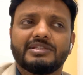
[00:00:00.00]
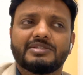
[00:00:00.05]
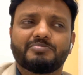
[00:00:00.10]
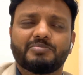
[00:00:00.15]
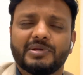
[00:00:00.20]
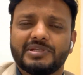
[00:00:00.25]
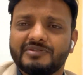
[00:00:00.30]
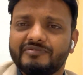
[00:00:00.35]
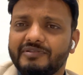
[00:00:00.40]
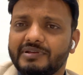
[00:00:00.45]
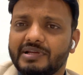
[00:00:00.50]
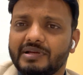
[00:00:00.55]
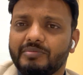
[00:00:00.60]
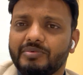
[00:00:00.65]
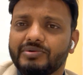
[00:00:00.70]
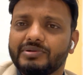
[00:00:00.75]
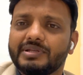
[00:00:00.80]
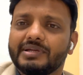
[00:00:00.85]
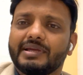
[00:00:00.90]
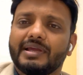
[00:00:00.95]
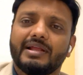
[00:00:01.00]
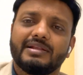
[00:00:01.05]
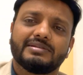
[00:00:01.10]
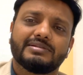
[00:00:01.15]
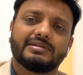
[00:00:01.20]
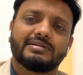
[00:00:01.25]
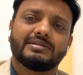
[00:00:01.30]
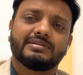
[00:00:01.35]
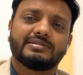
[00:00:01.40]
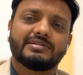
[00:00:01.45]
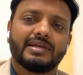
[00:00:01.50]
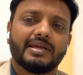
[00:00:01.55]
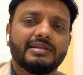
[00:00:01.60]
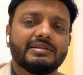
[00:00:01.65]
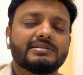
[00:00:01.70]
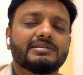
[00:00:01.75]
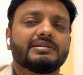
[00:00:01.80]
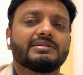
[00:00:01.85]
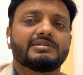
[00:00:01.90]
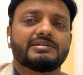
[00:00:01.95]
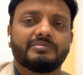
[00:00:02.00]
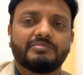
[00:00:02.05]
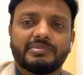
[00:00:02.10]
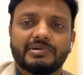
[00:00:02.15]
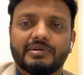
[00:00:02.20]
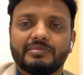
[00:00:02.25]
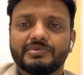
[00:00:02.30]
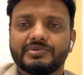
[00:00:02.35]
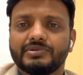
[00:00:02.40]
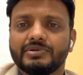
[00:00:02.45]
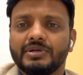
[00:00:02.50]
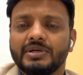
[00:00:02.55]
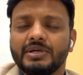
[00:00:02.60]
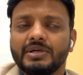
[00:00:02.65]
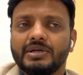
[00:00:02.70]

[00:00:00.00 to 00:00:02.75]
specific about the cancer signs and symptoms.